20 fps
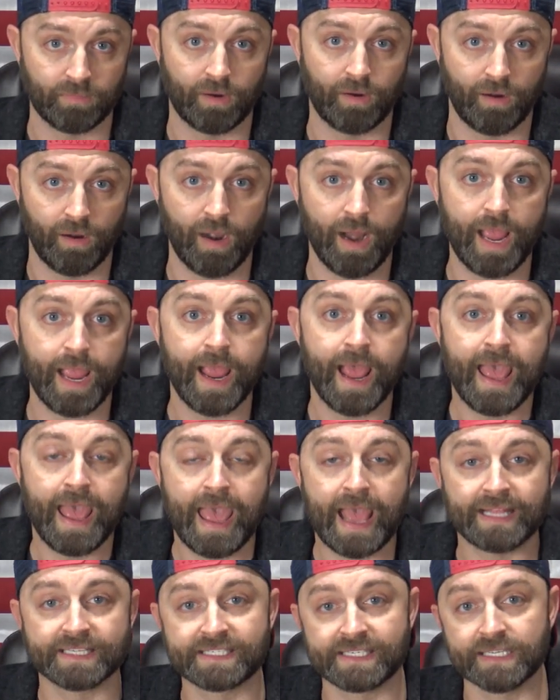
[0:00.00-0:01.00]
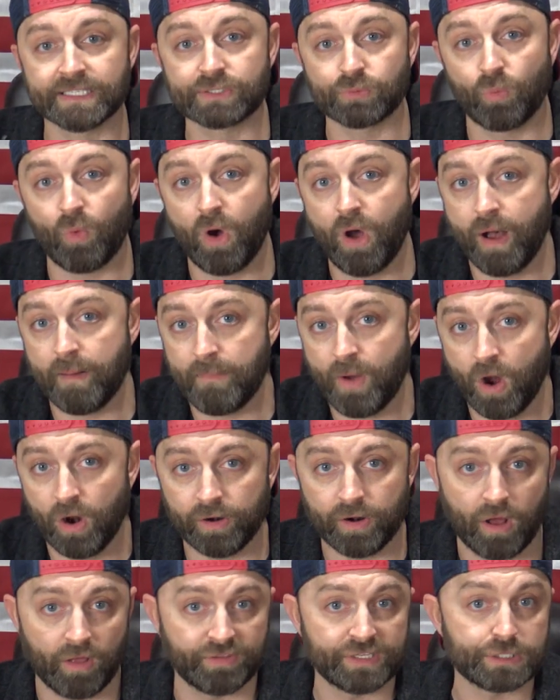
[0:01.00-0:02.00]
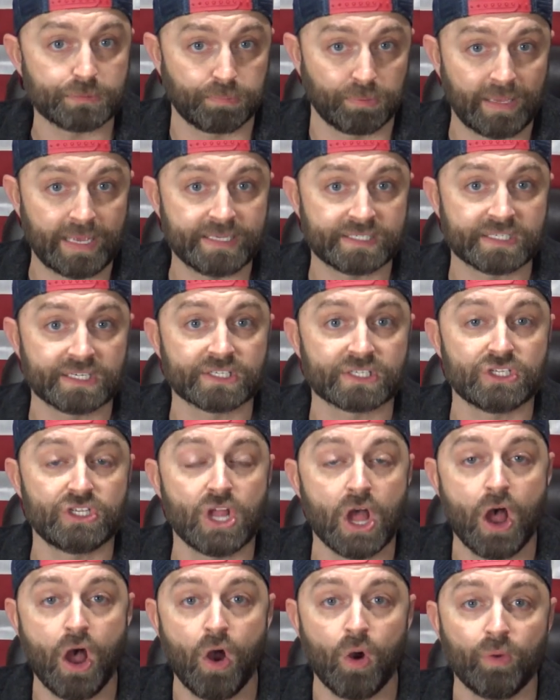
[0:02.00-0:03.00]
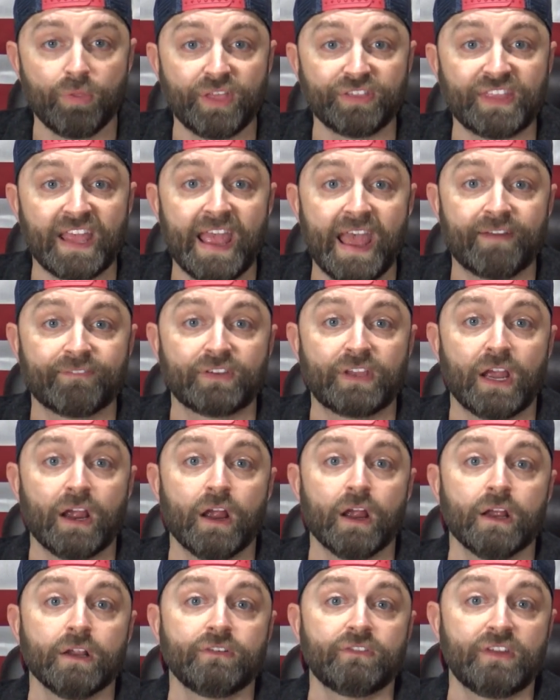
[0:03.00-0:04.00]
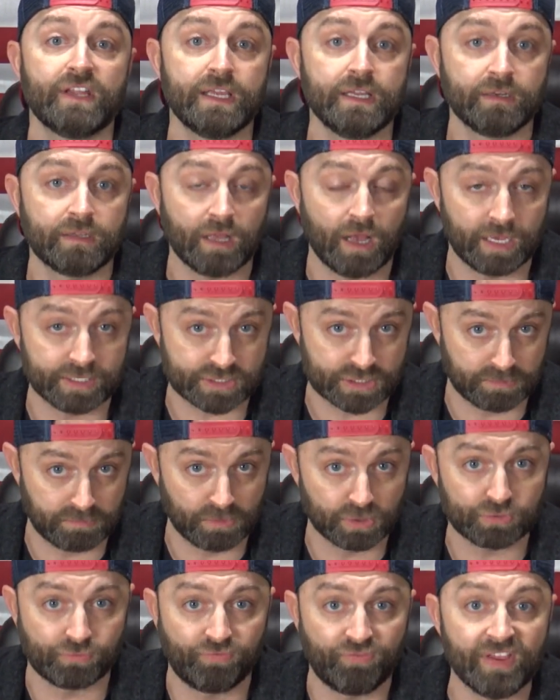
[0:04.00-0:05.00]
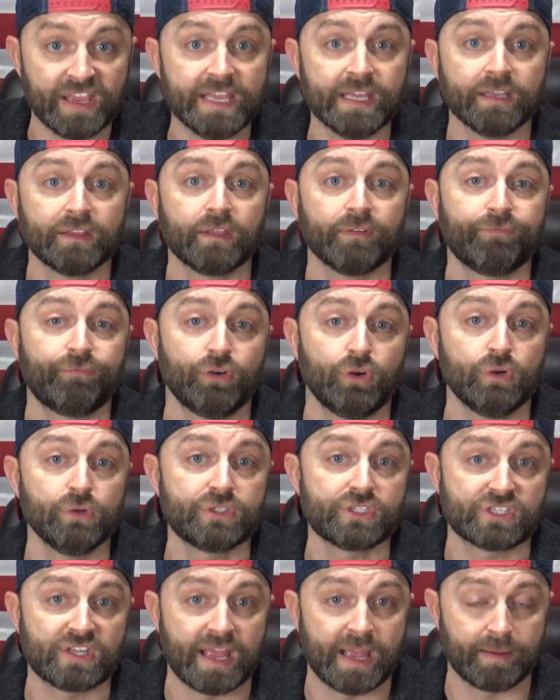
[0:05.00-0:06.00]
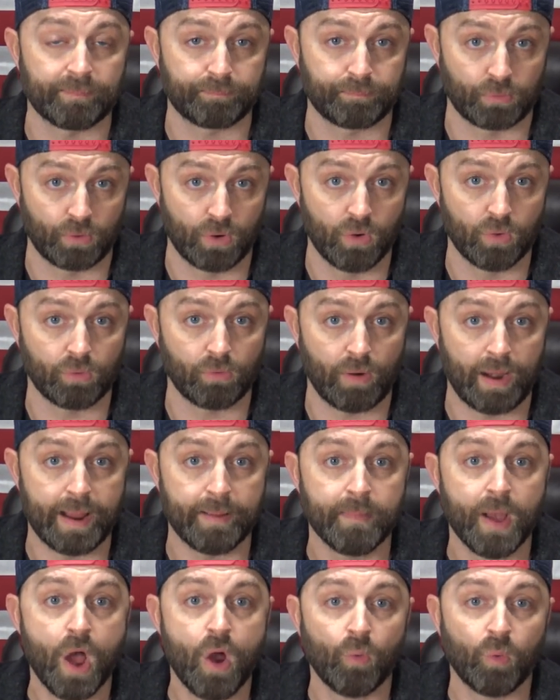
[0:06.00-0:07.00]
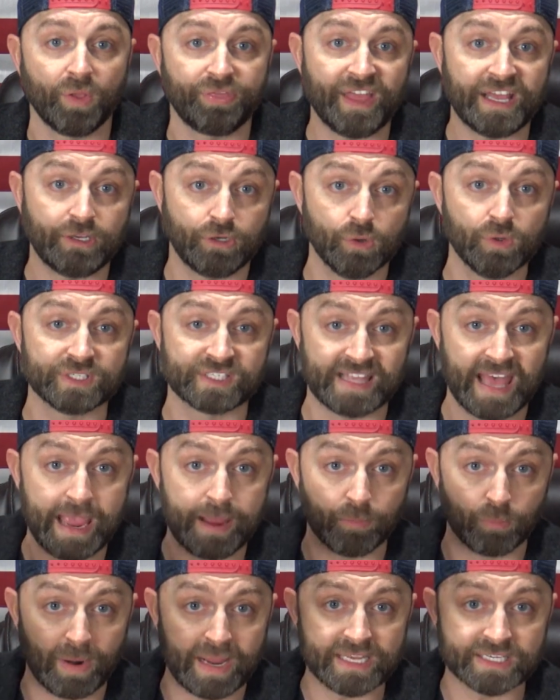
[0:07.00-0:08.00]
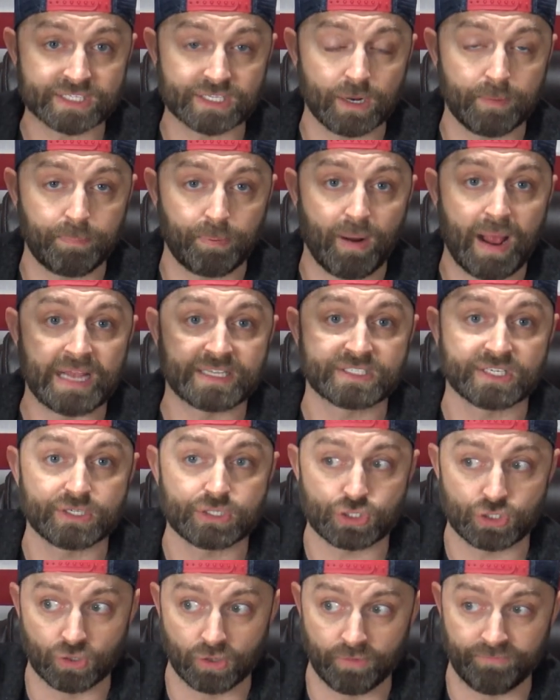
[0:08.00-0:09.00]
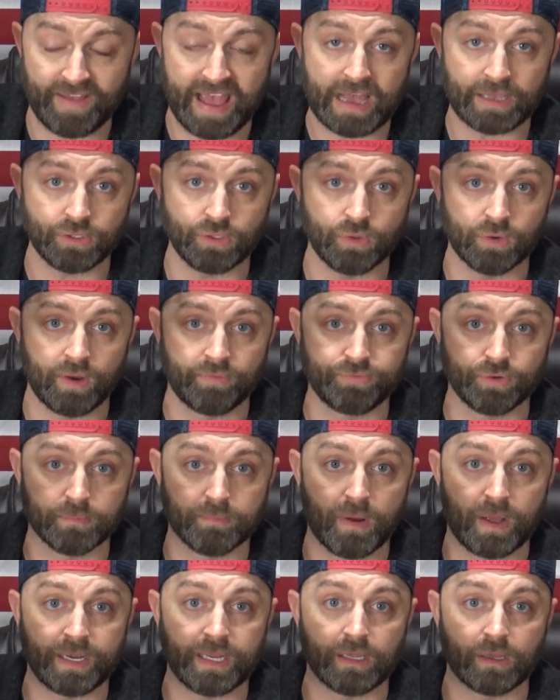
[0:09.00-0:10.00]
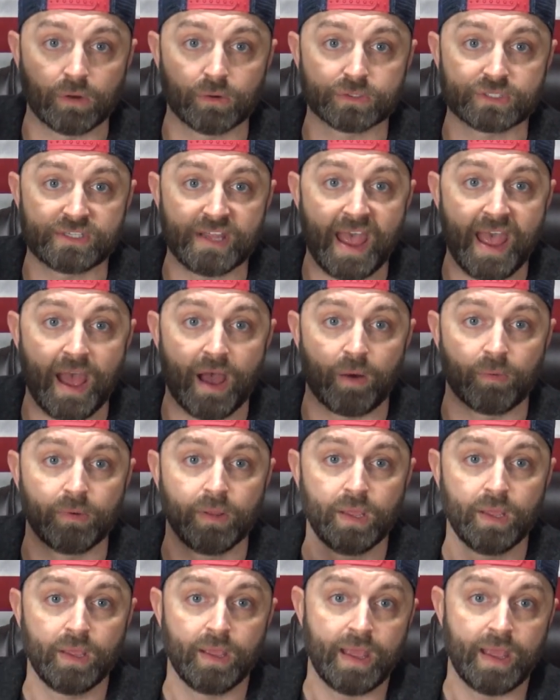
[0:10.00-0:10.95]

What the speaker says: All right? And since Walmart and all these places know that they have guaranteed customers via the food stamp program, what they do is they raise their prices, your value of your money goes down.